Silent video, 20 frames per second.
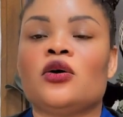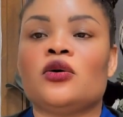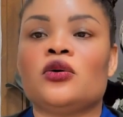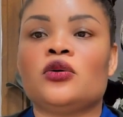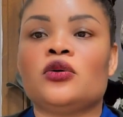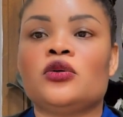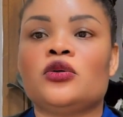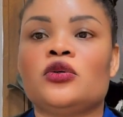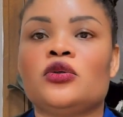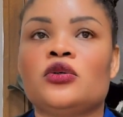
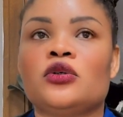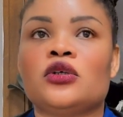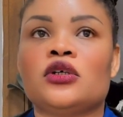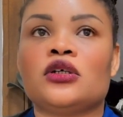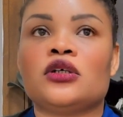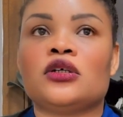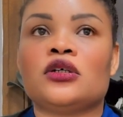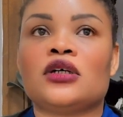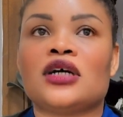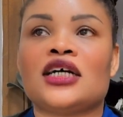who
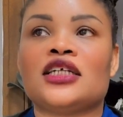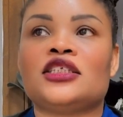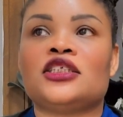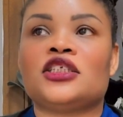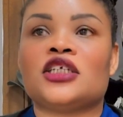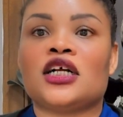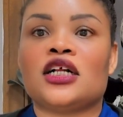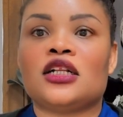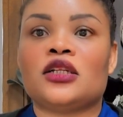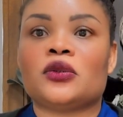her
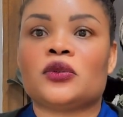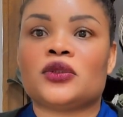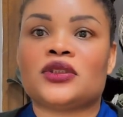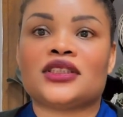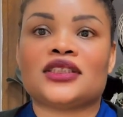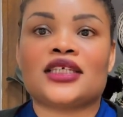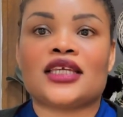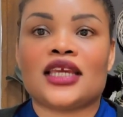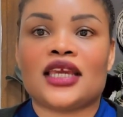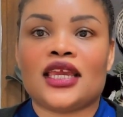child
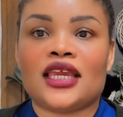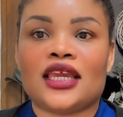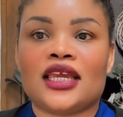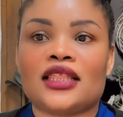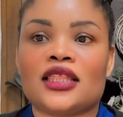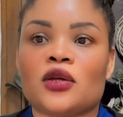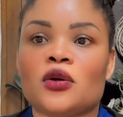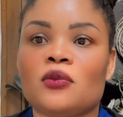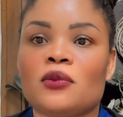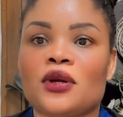was gay,
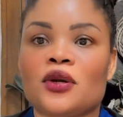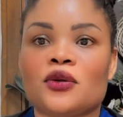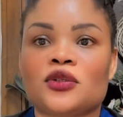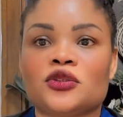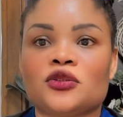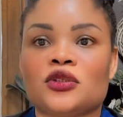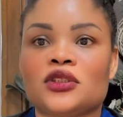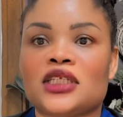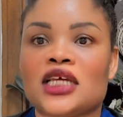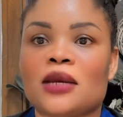and the woman
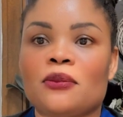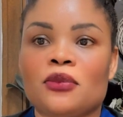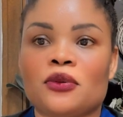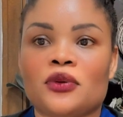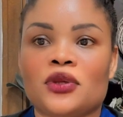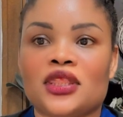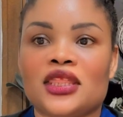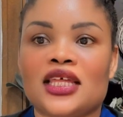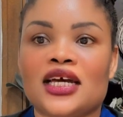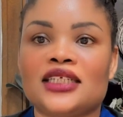was not happy
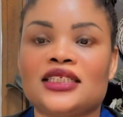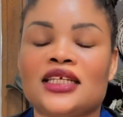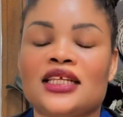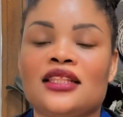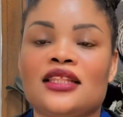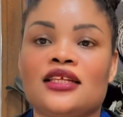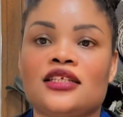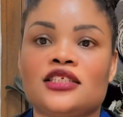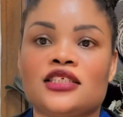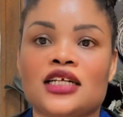with that,
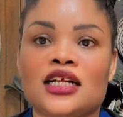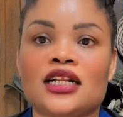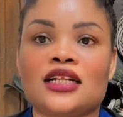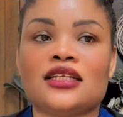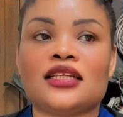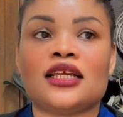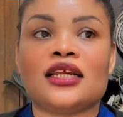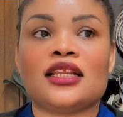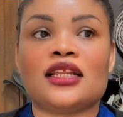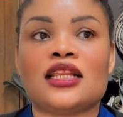and the
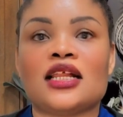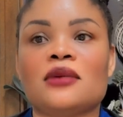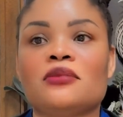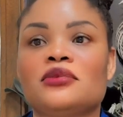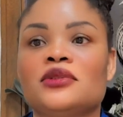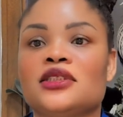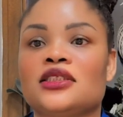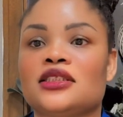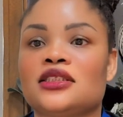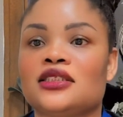child ended up
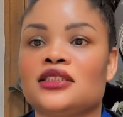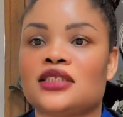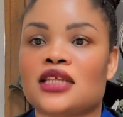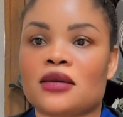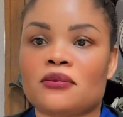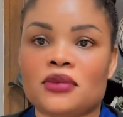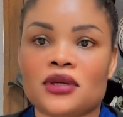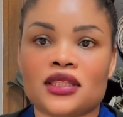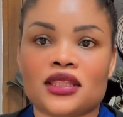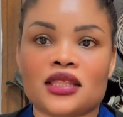
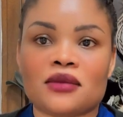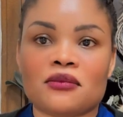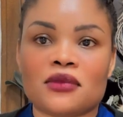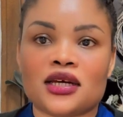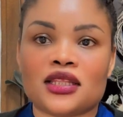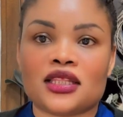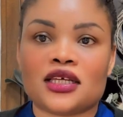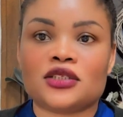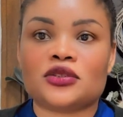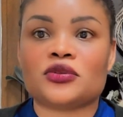stabbing the
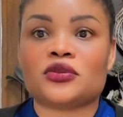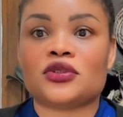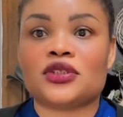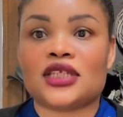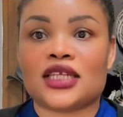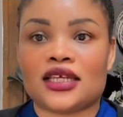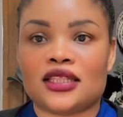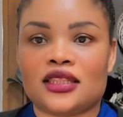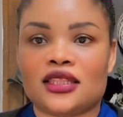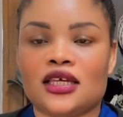mother to
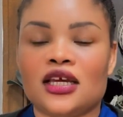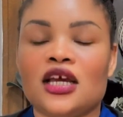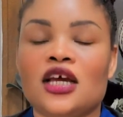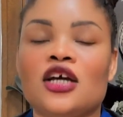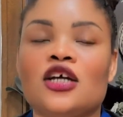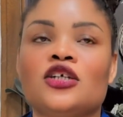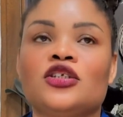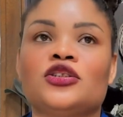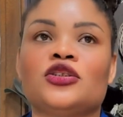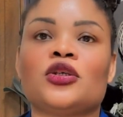death.
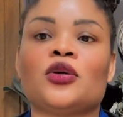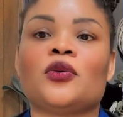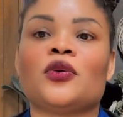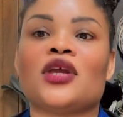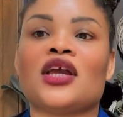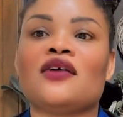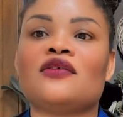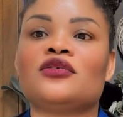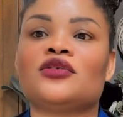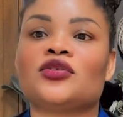So we
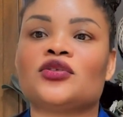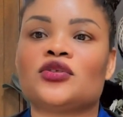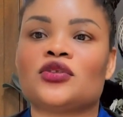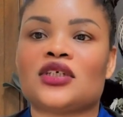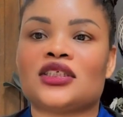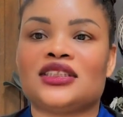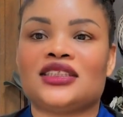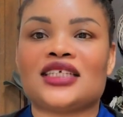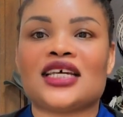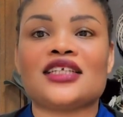have
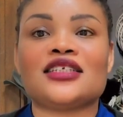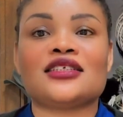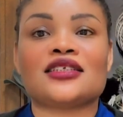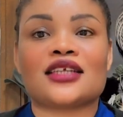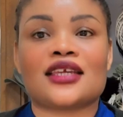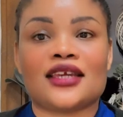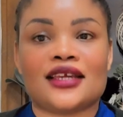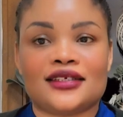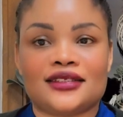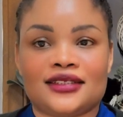such
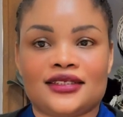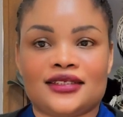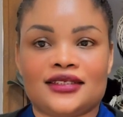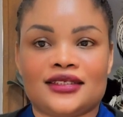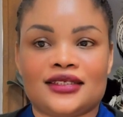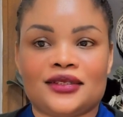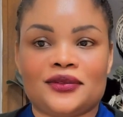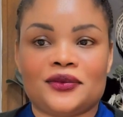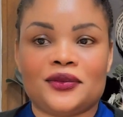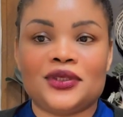
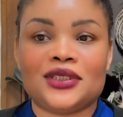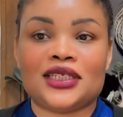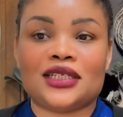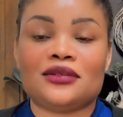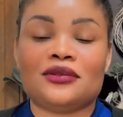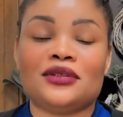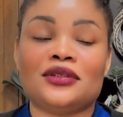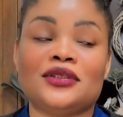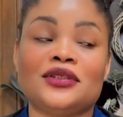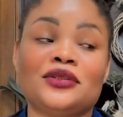cases which
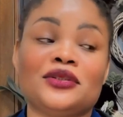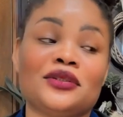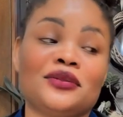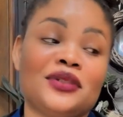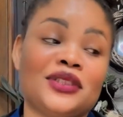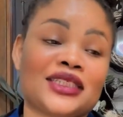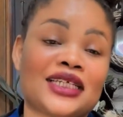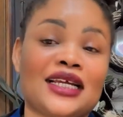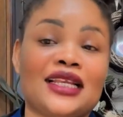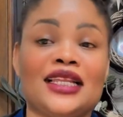
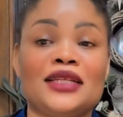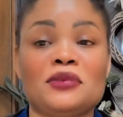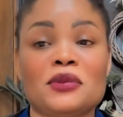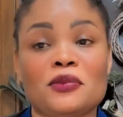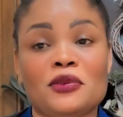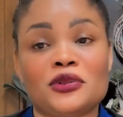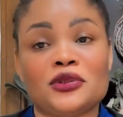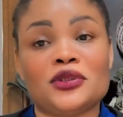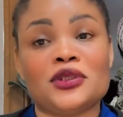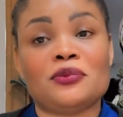can lead
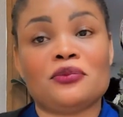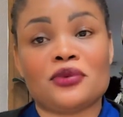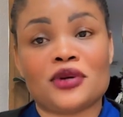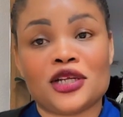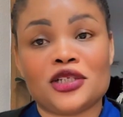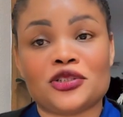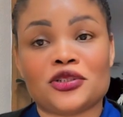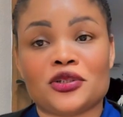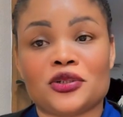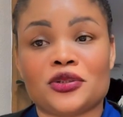people to
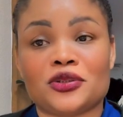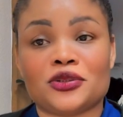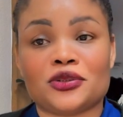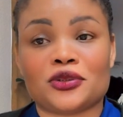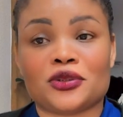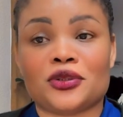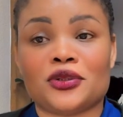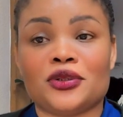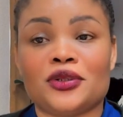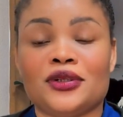depression
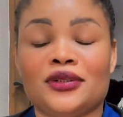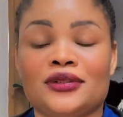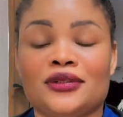also.